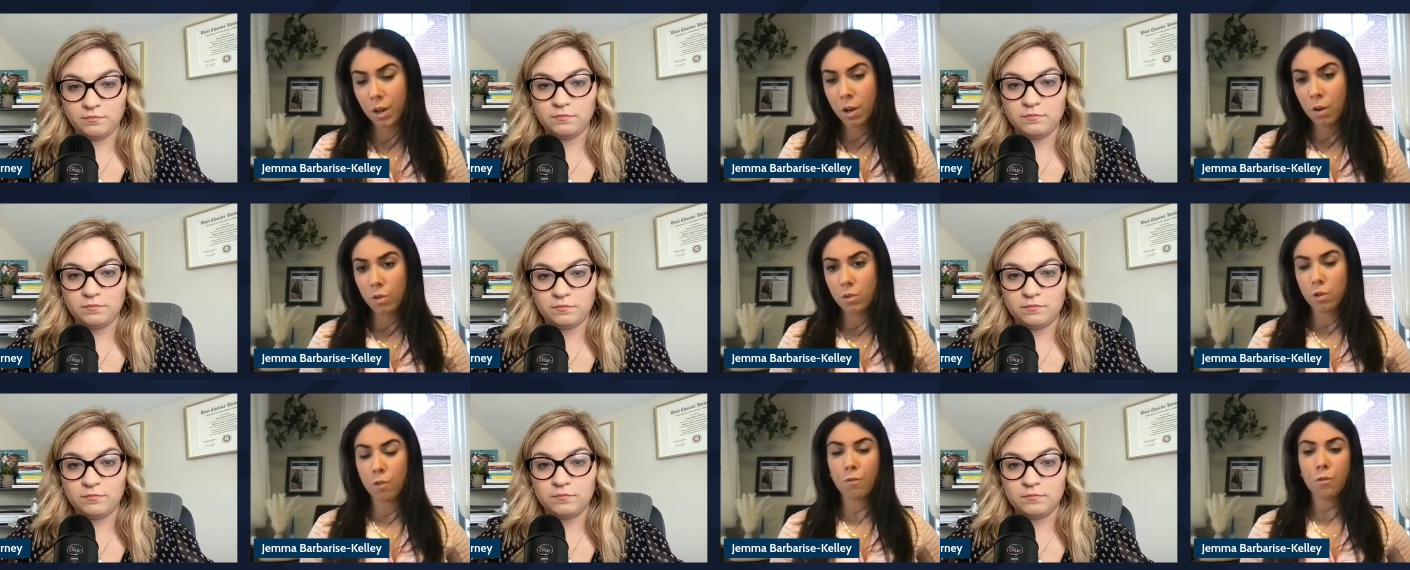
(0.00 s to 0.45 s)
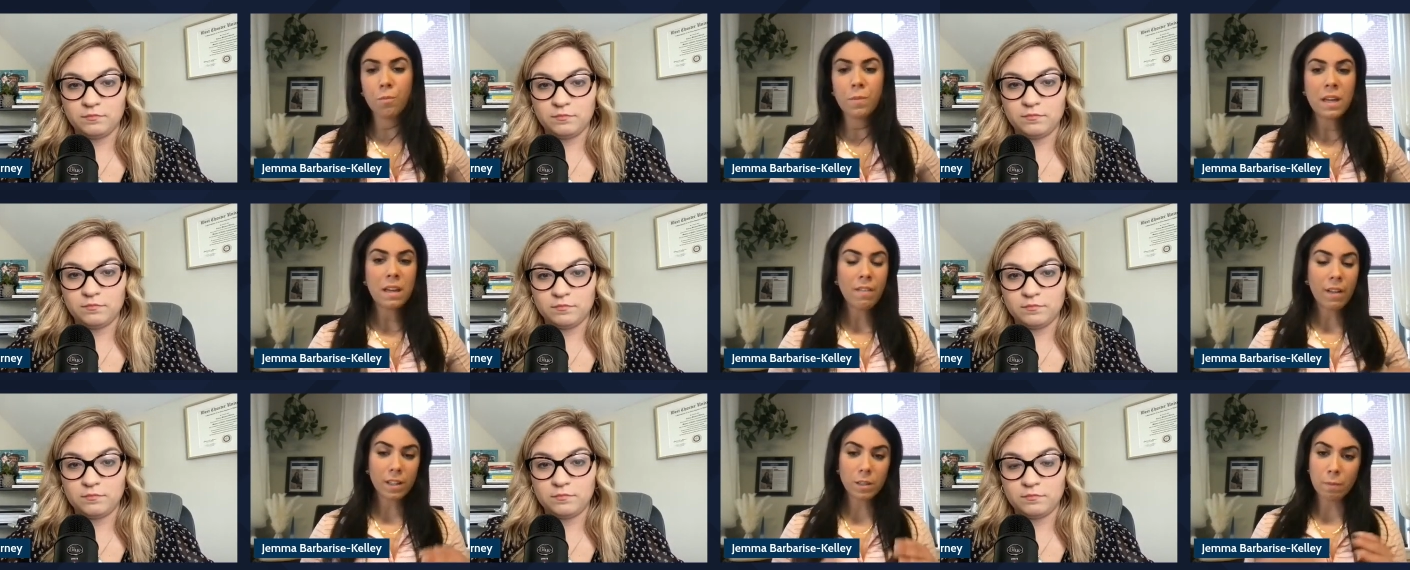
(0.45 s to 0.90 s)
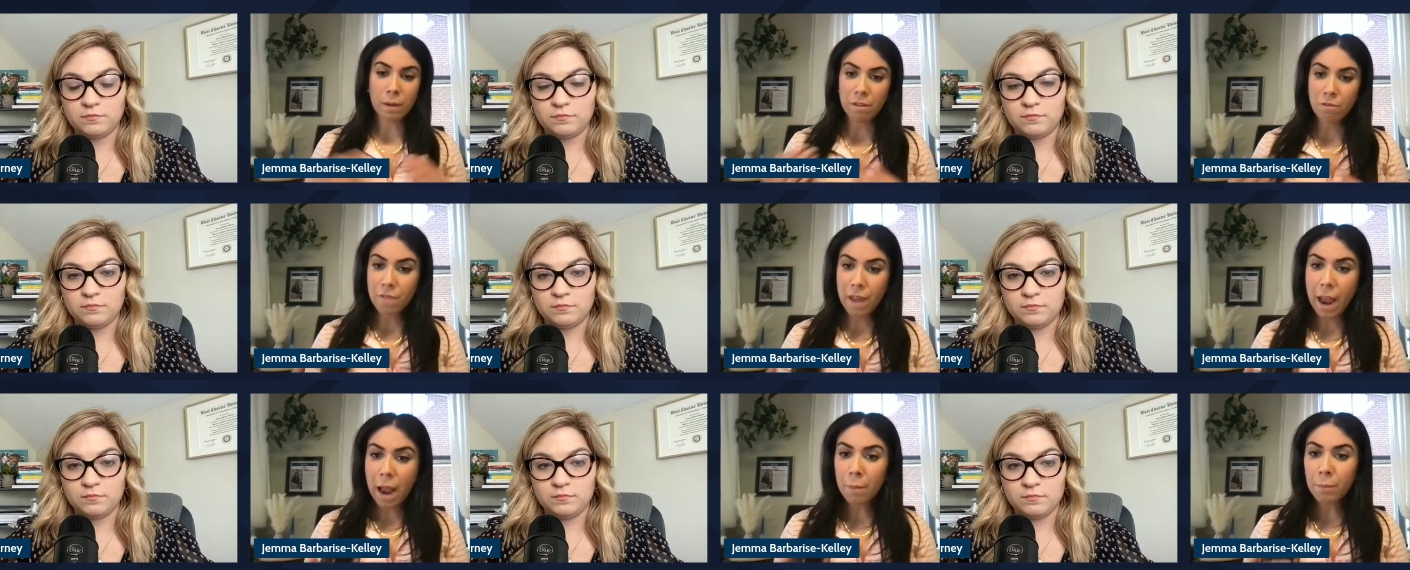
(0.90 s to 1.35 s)
Speaker 1: So for me, that's my
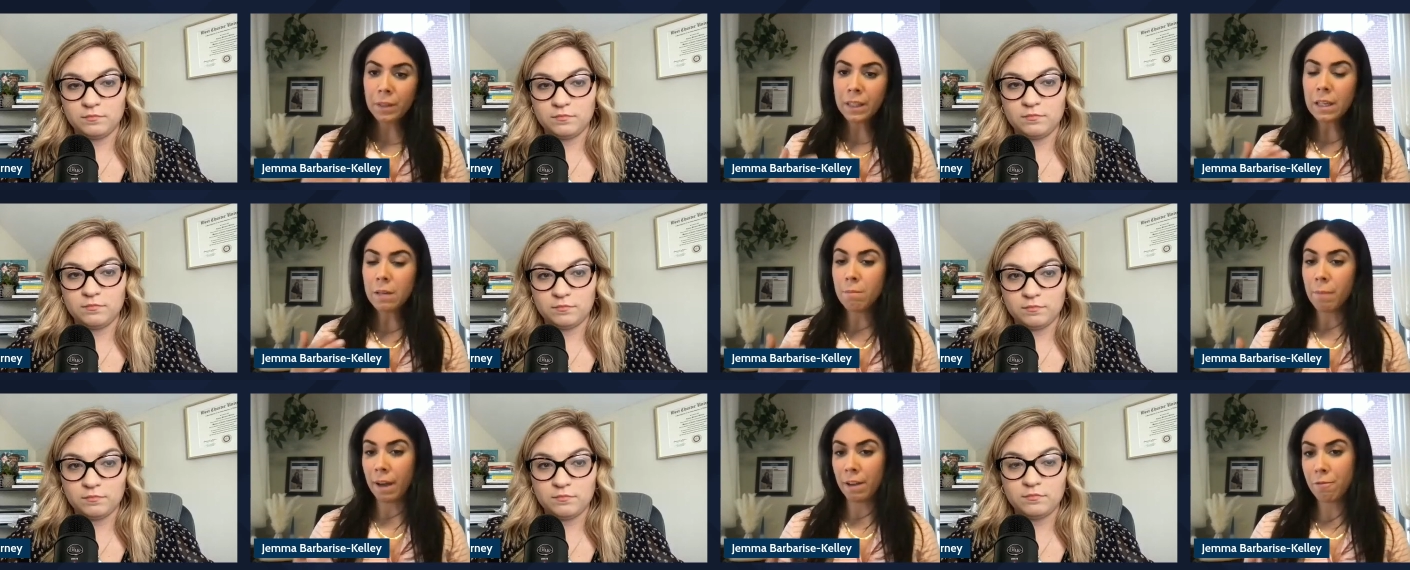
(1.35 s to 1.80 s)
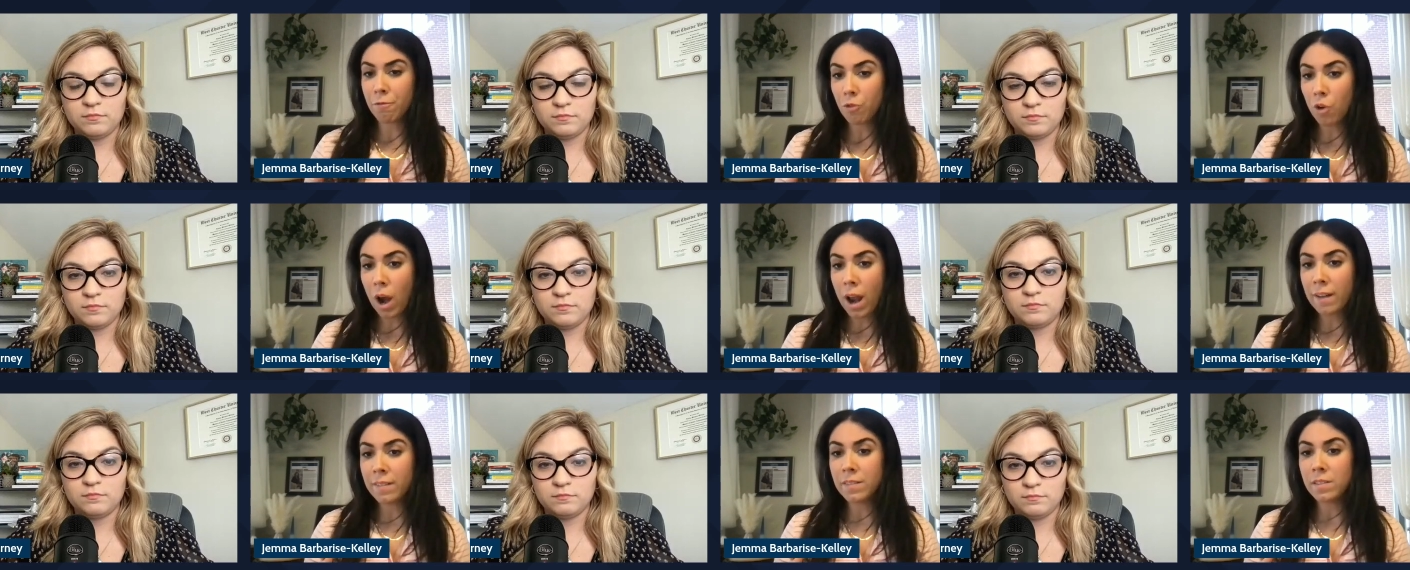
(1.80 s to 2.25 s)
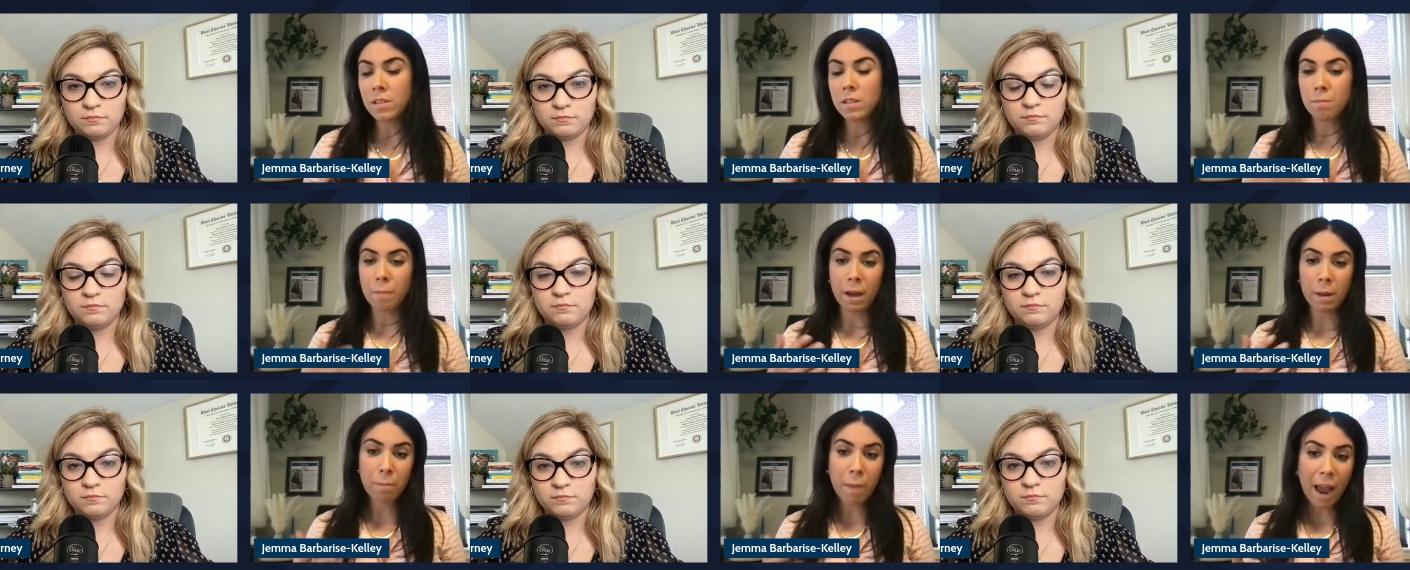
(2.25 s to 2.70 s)
family, my friends,
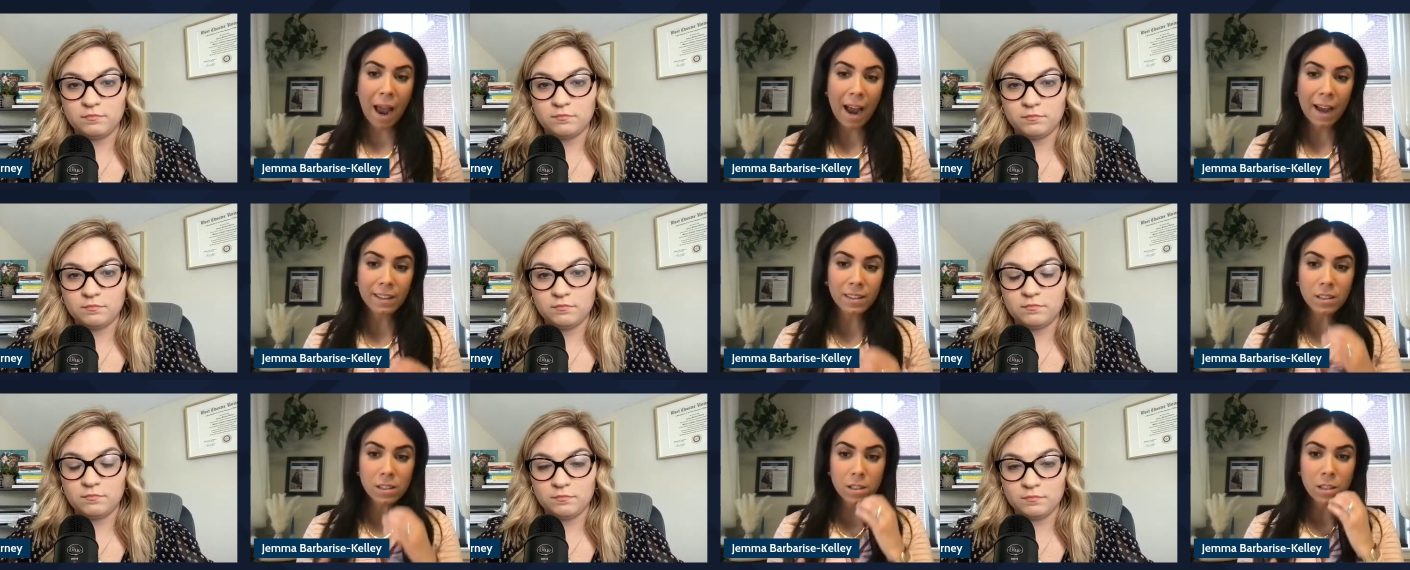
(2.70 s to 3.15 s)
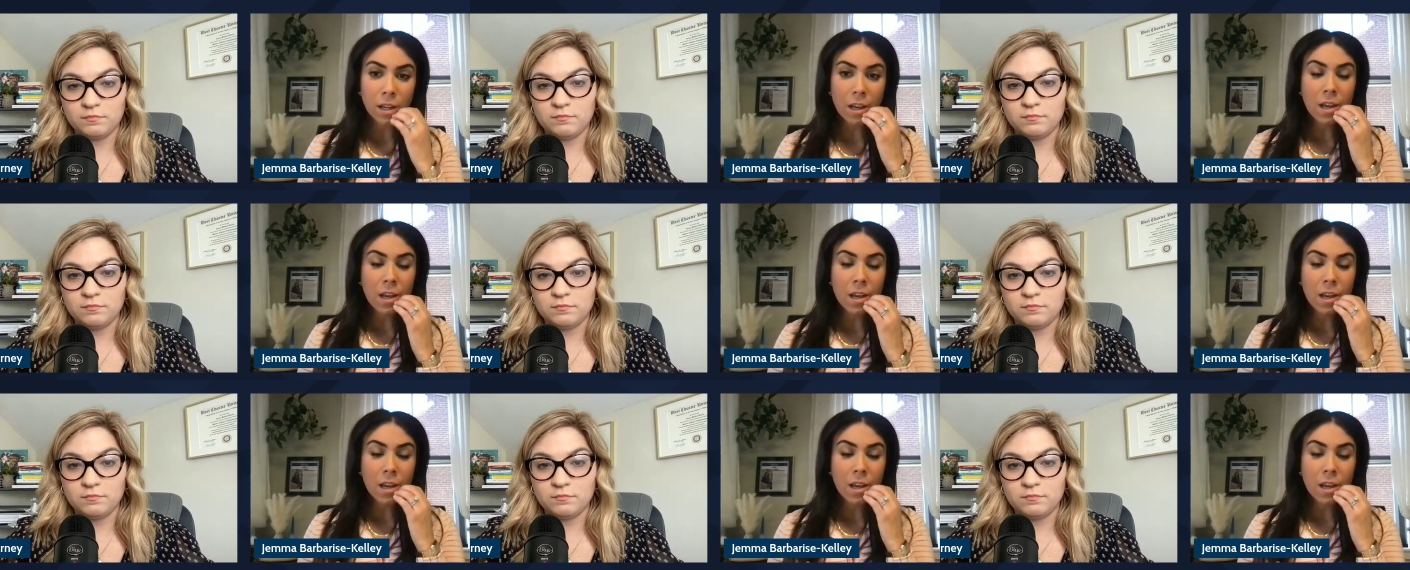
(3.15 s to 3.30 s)
my pets,